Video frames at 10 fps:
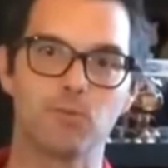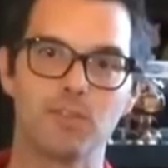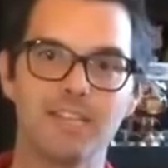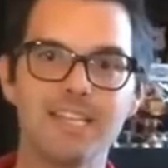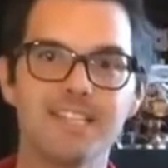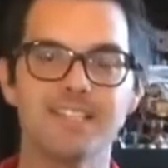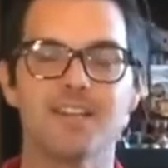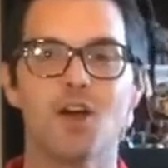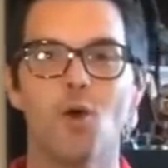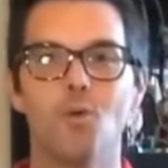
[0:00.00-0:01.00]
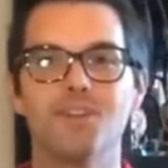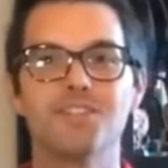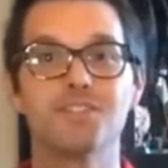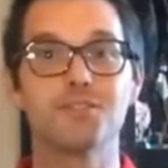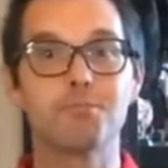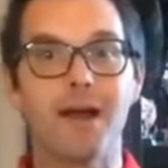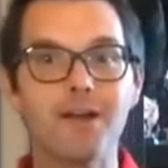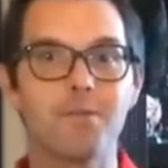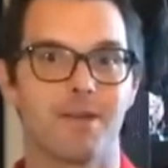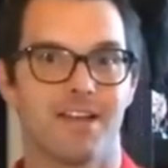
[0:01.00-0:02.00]
released was the
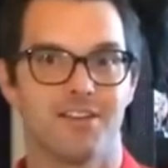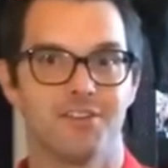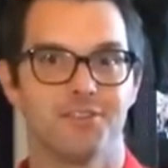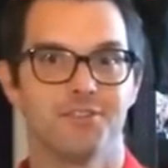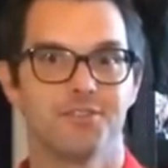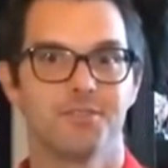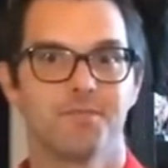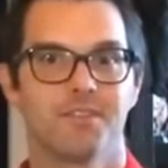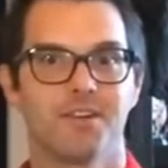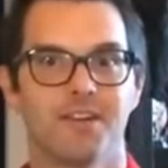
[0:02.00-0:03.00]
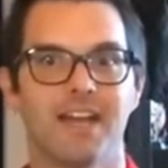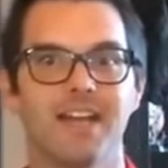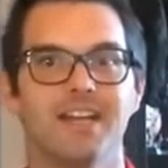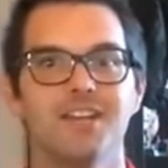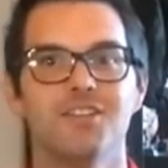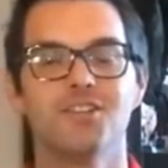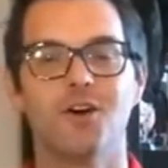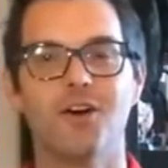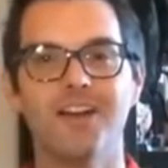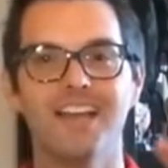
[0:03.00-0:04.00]
Spider-Man news. Okay,
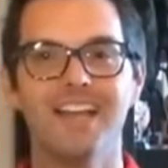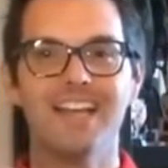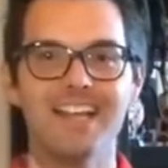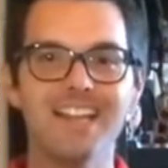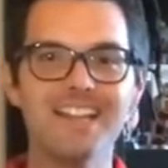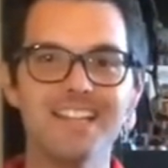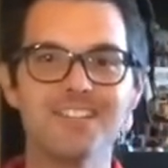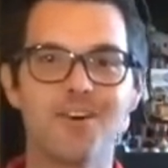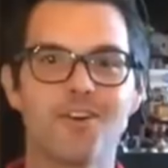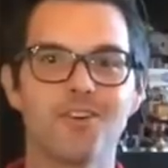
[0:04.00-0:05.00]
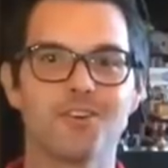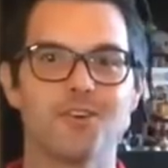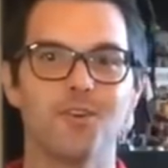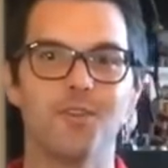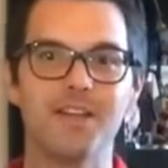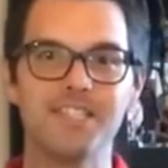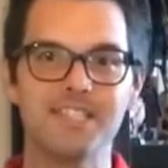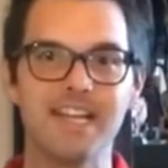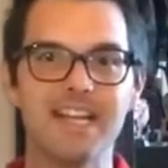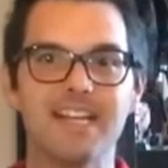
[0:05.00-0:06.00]
so in this article, they
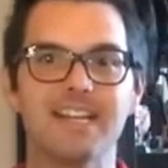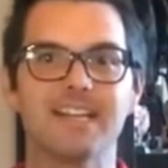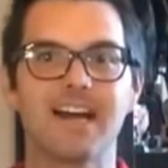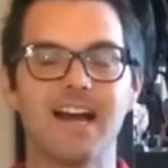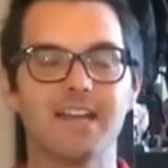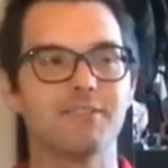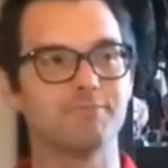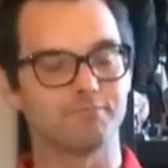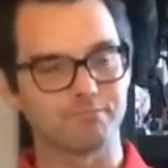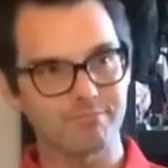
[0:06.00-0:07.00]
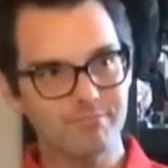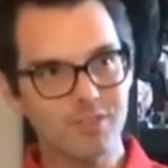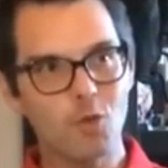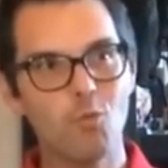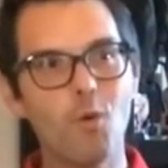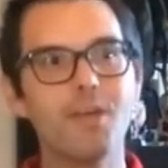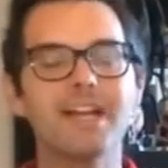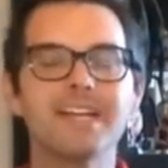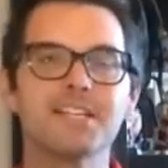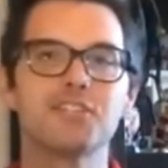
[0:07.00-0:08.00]
stated kind of what we
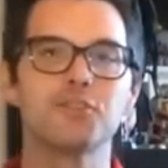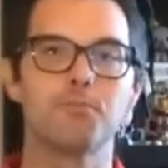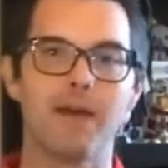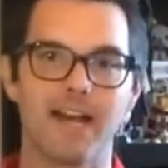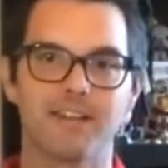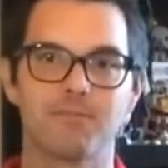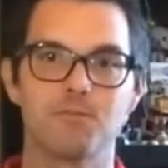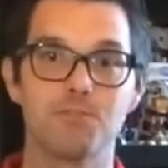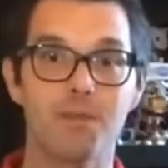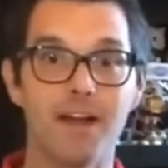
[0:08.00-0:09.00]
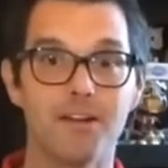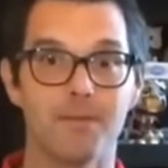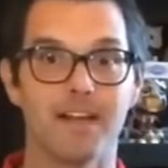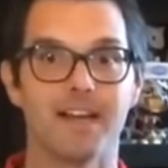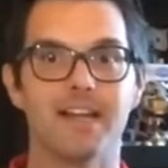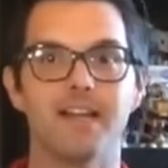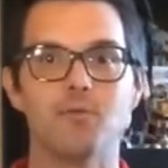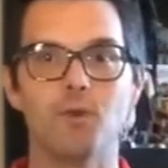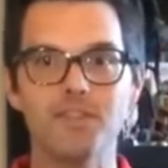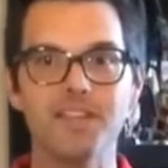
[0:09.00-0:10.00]
can expect from Spider-Man.
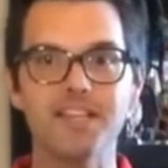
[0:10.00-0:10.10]
And what they